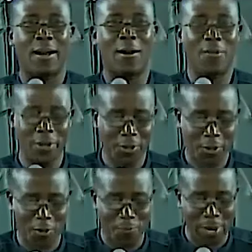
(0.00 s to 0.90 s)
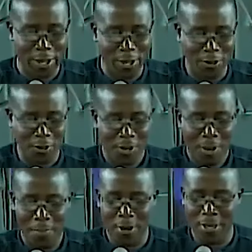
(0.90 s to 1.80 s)
Lovers of
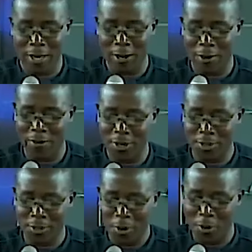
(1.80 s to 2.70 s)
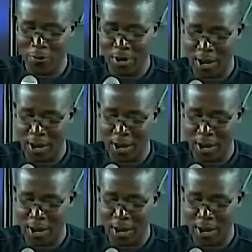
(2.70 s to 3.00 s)
pleasures more than lovers of